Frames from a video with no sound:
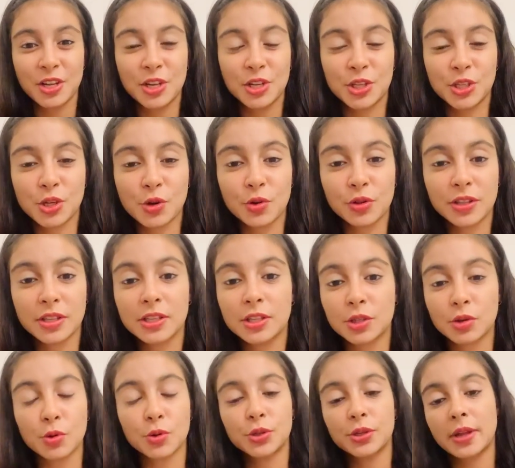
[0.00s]
So this is
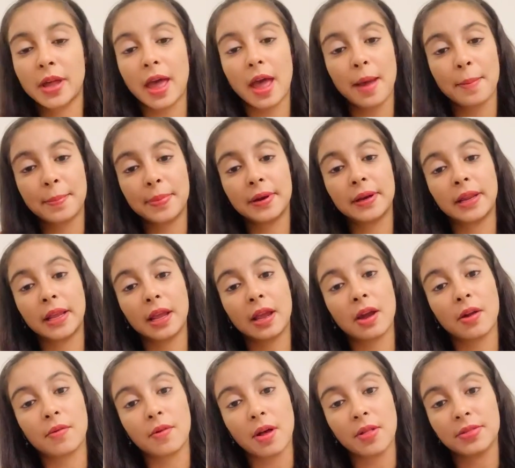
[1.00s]
also happening
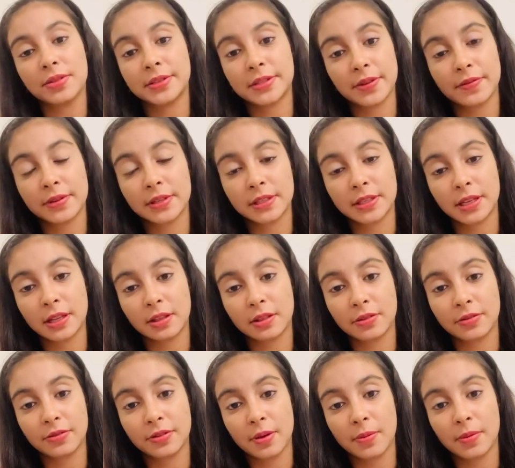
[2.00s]
around the 17th
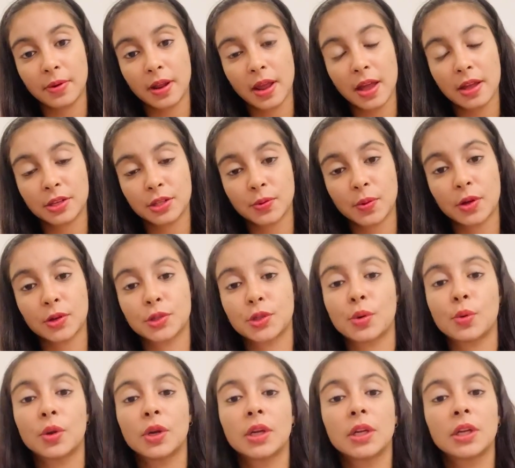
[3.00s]
of February as well. So